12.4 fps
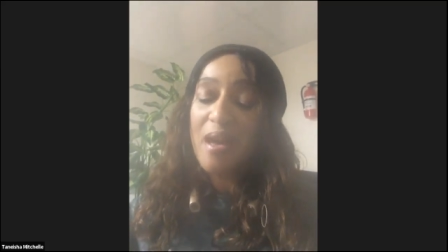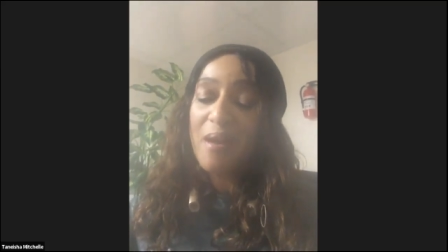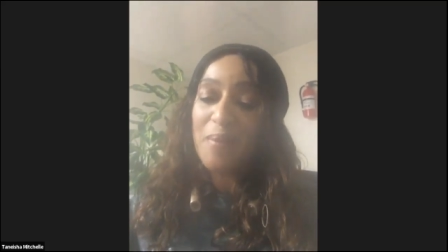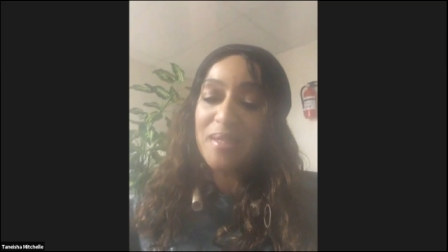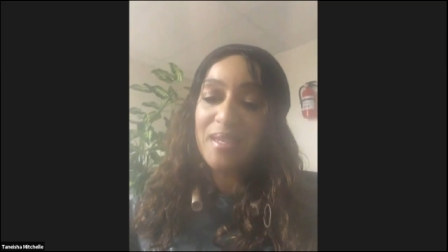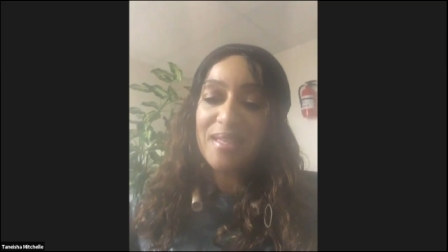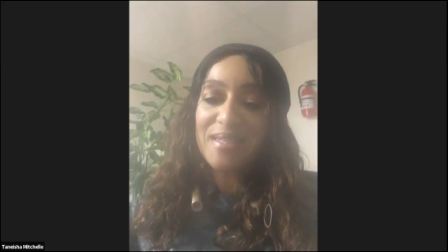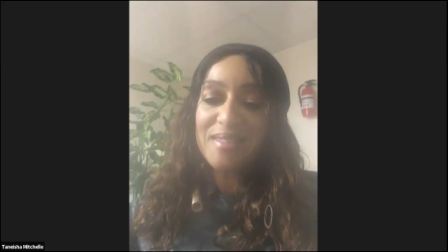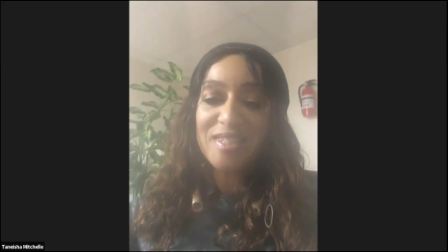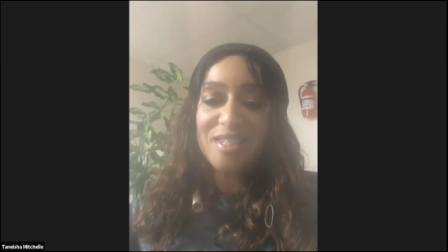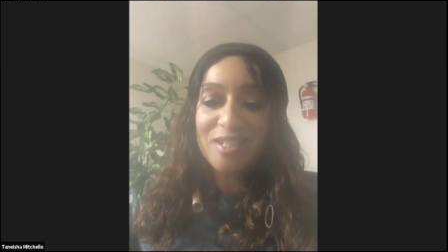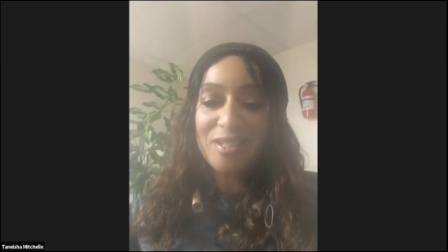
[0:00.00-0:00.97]
But yet, and
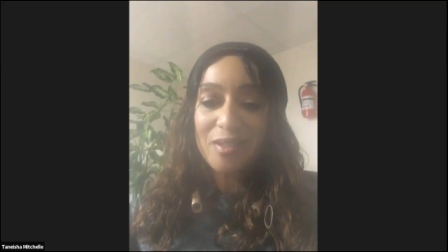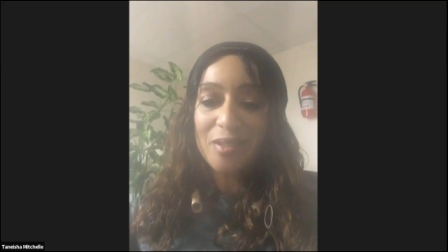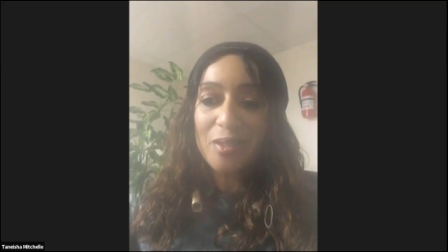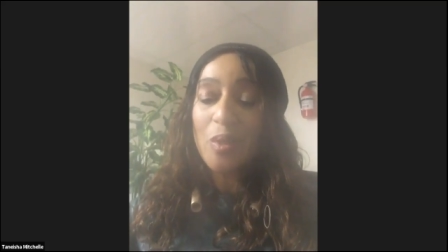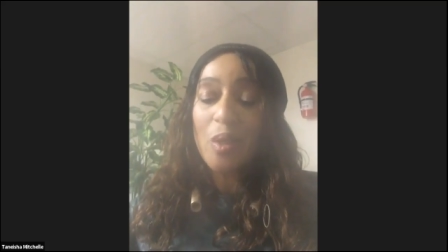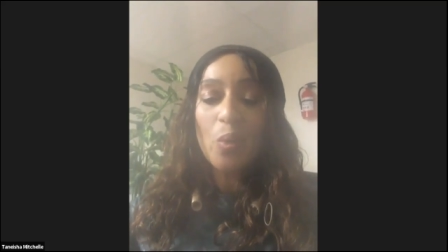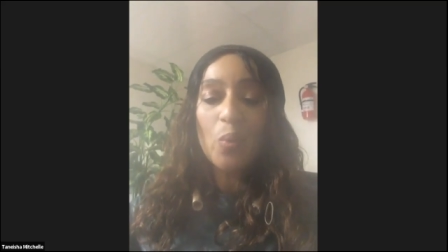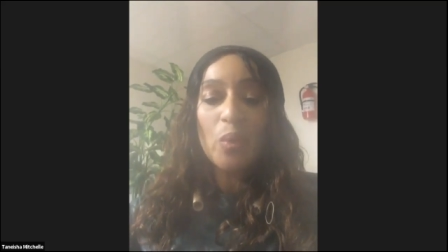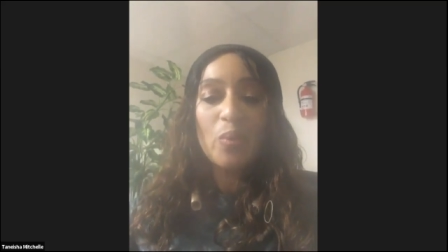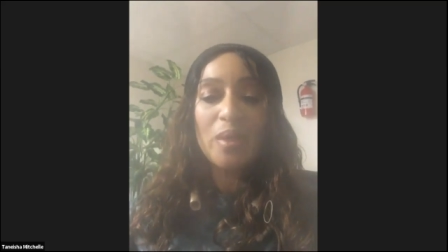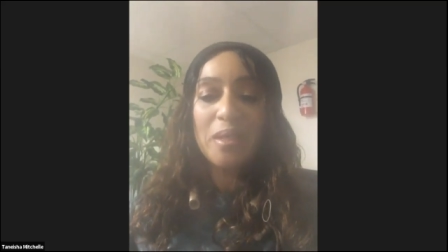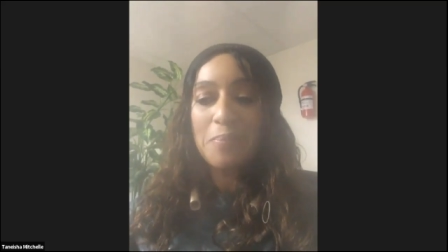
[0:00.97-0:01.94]
still, we
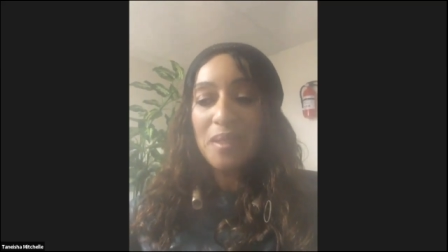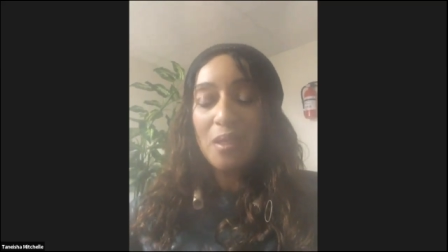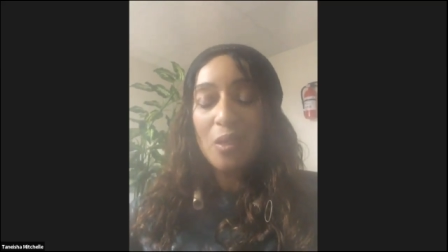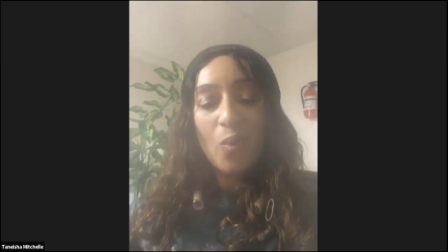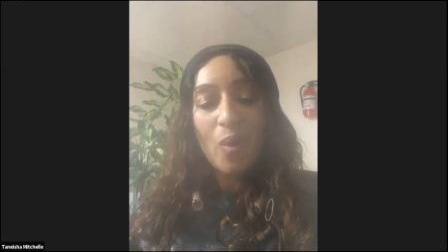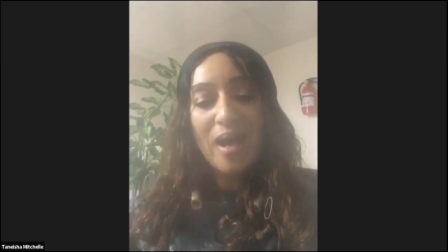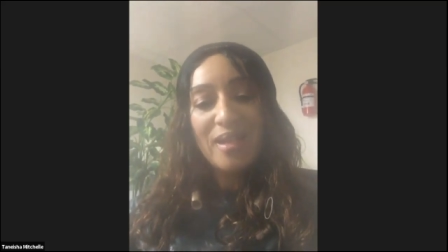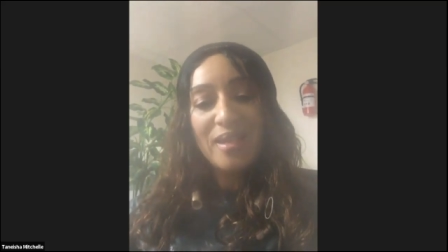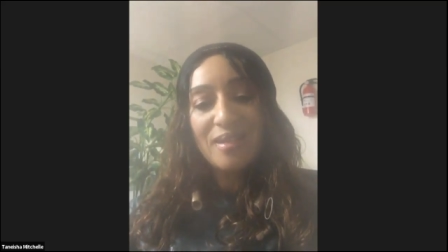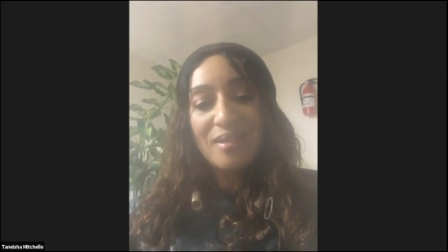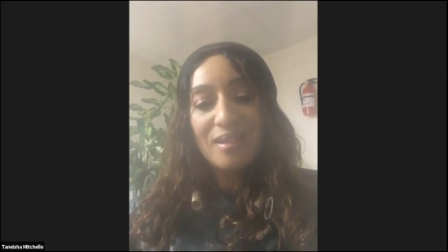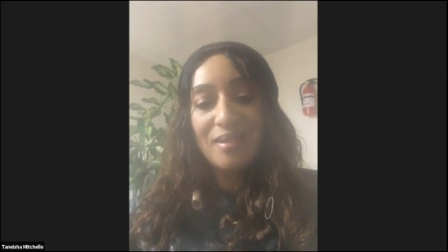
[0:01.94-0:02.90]
want to be
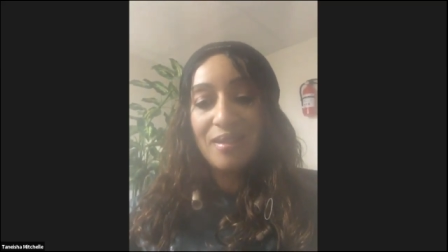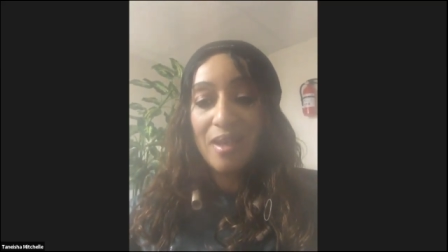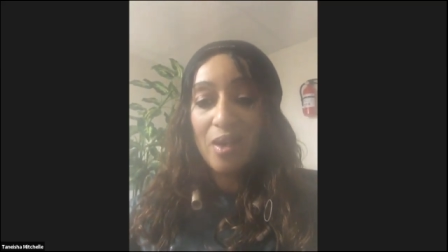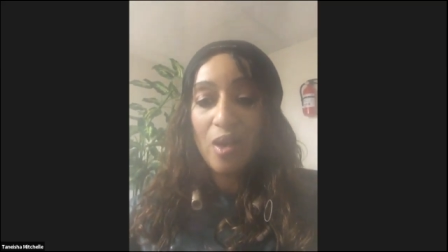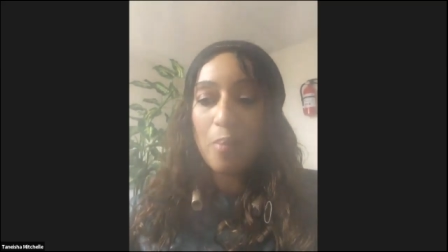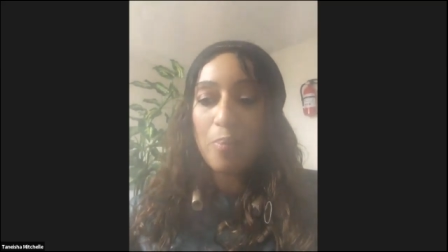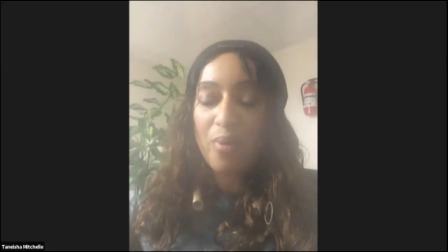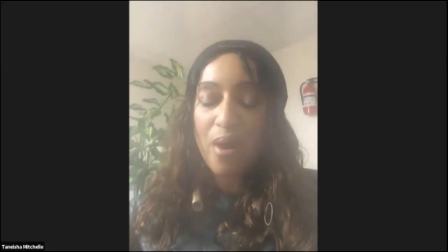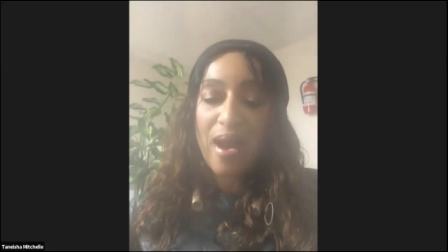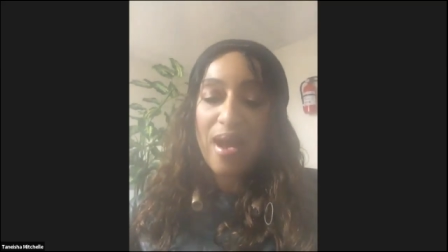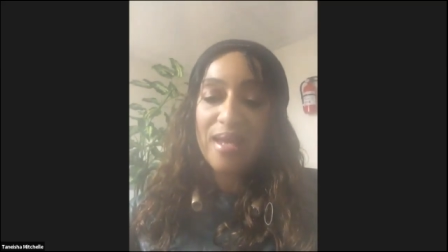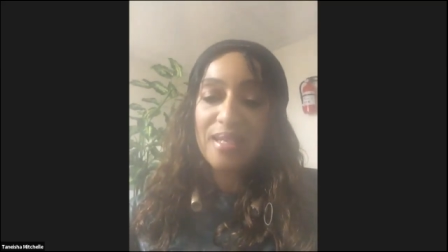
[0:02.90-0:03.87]
quiet and let our
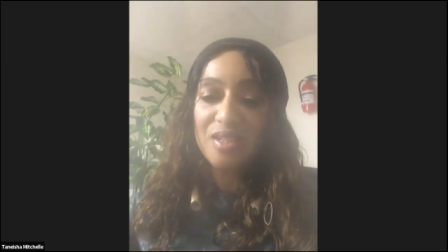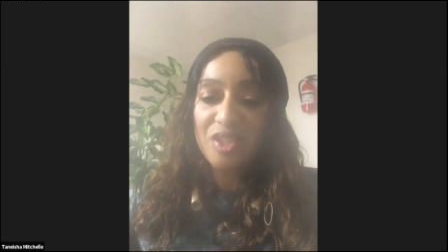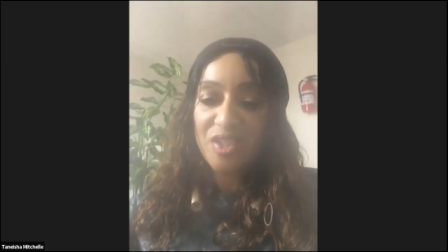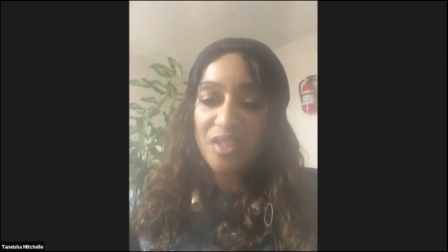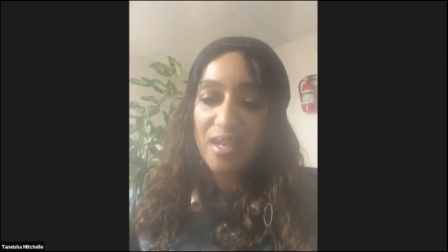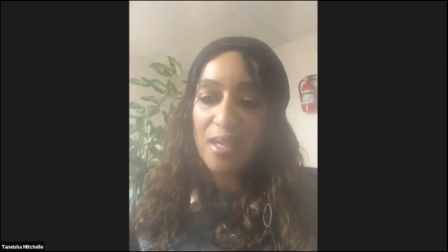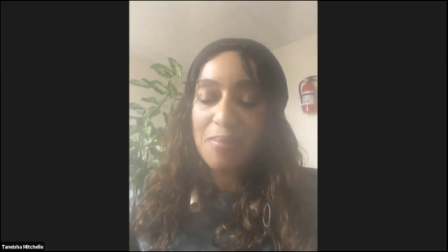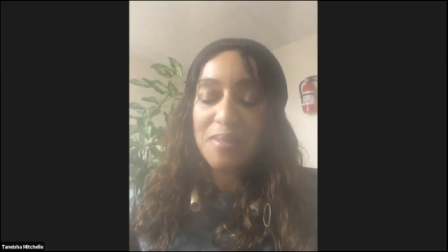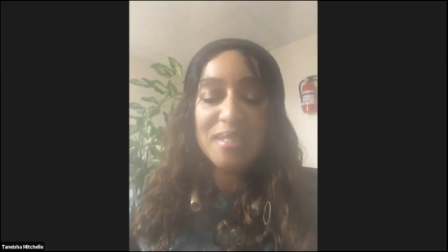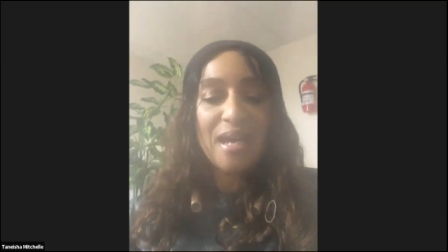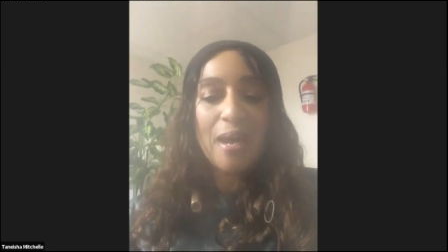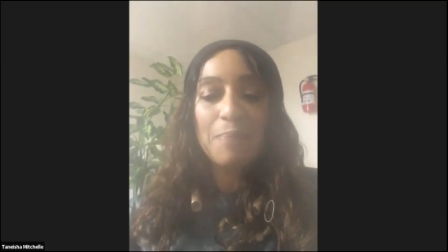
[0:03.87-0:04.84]
pride and shame
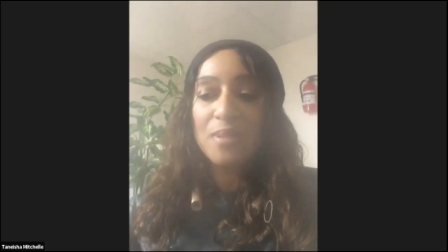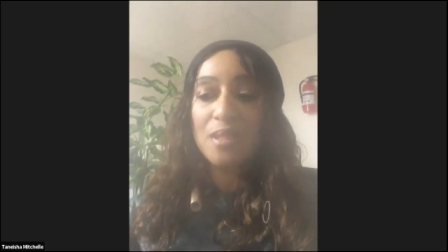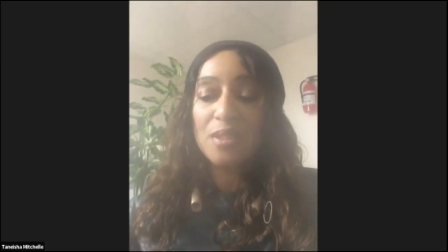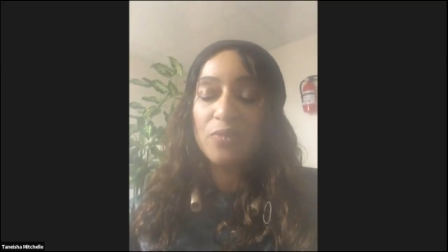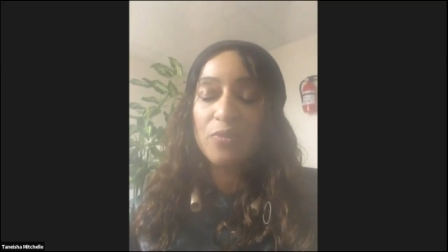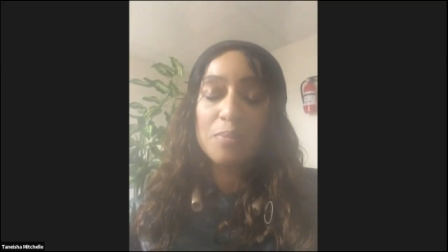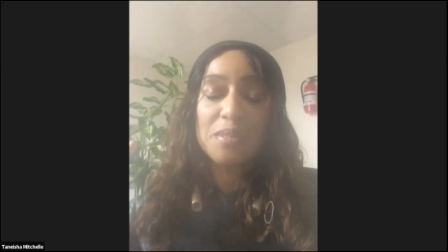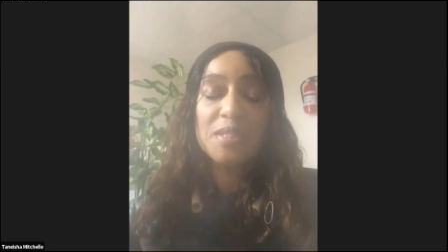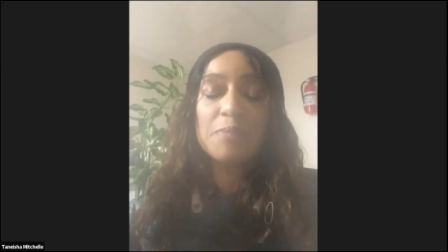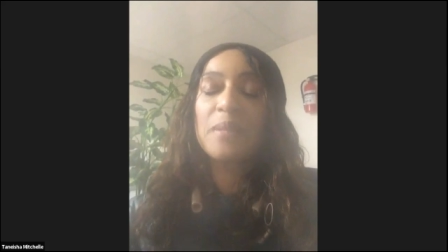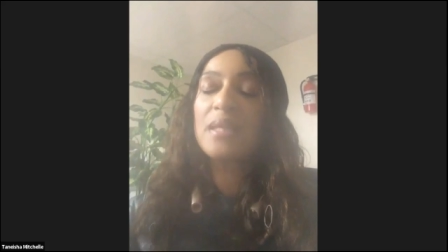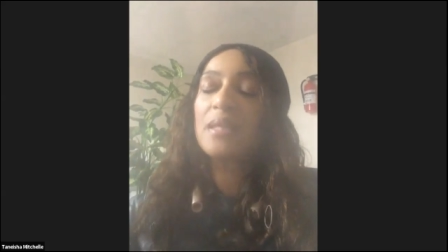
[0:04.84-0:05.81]
stop us from
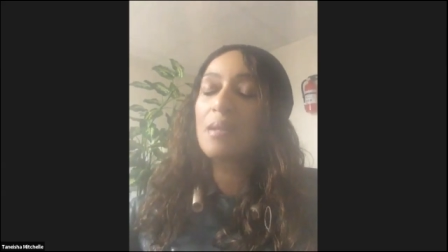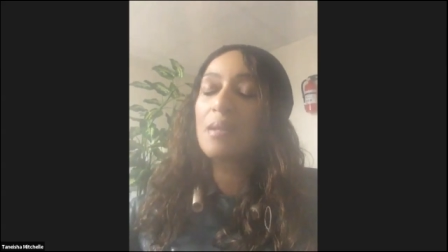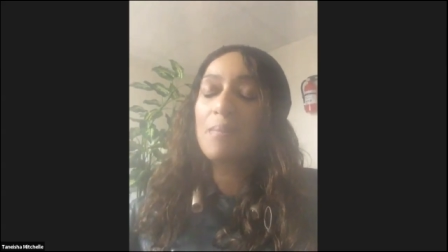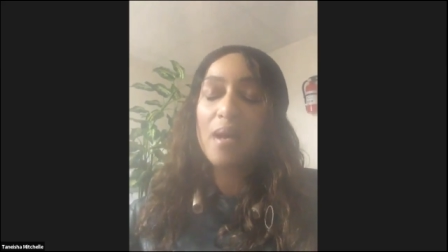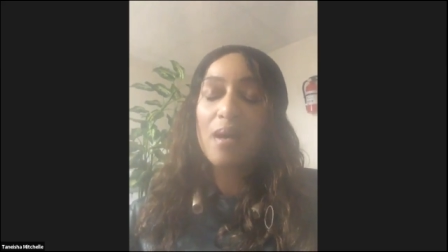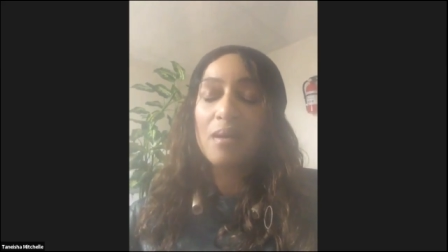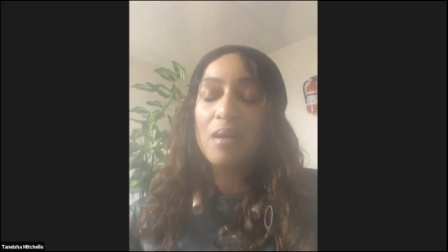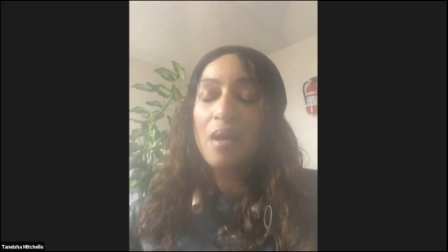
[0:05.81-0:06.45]
speaking about